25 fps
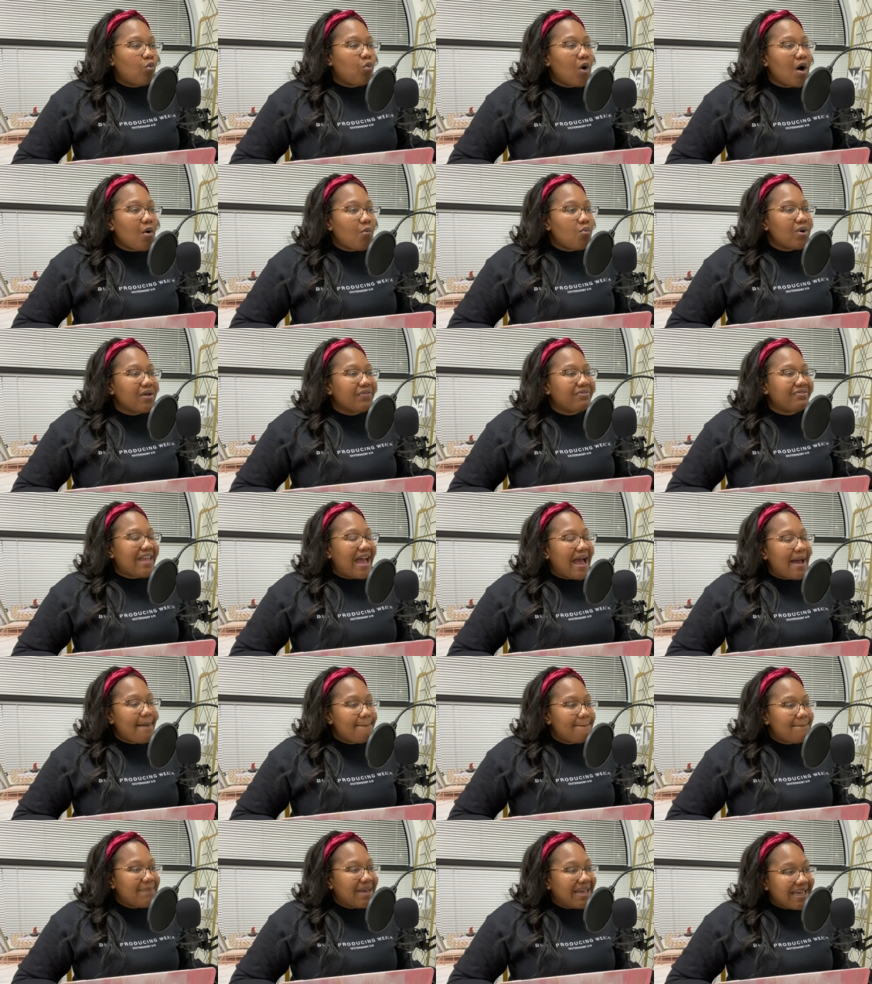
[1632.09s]
What would
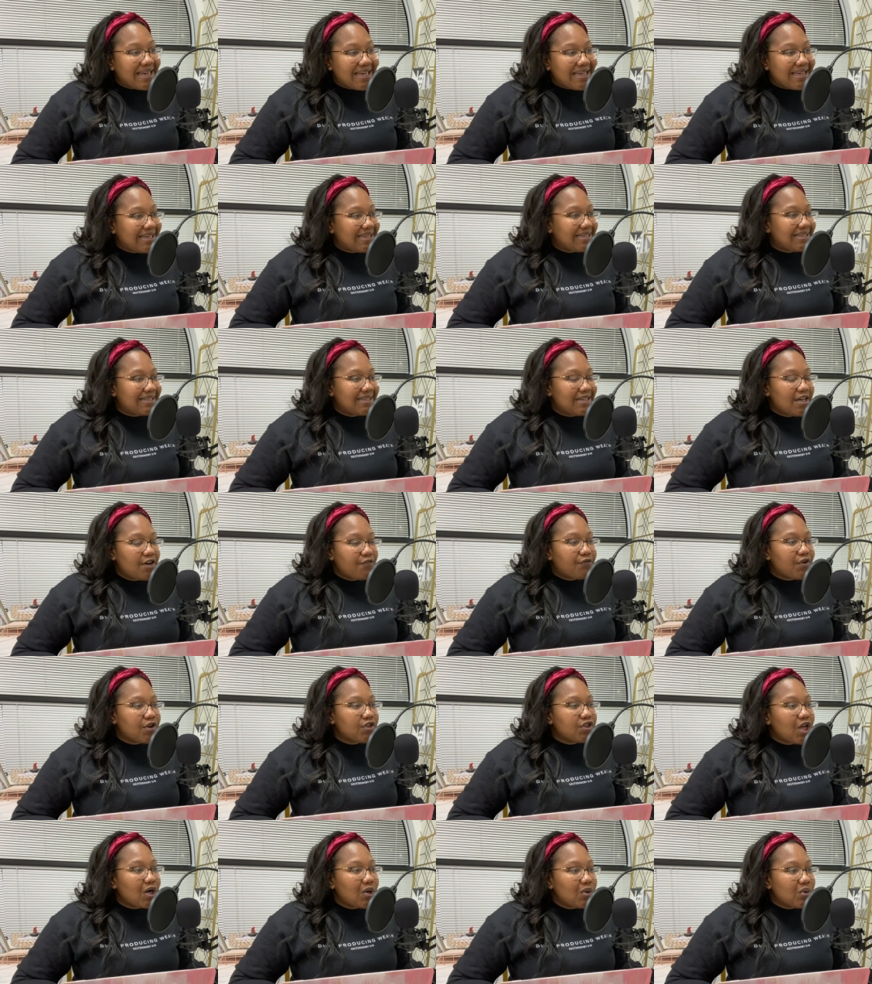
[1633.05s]
that mean
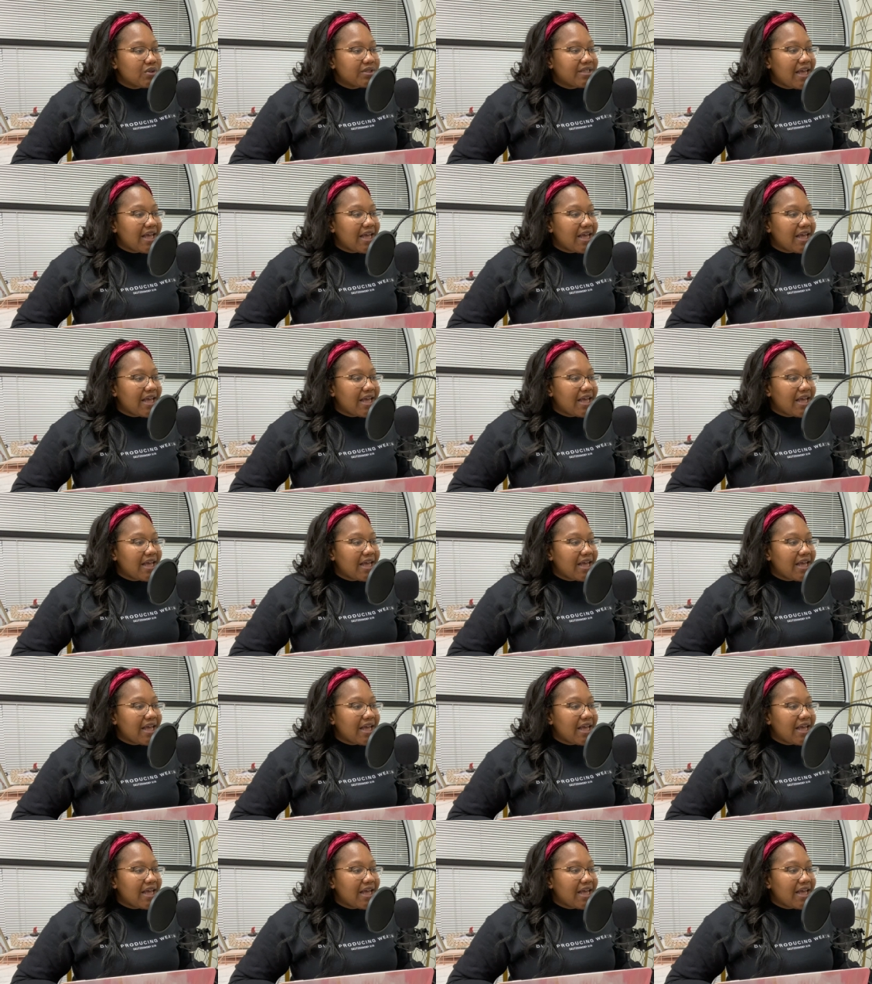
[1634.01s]
for those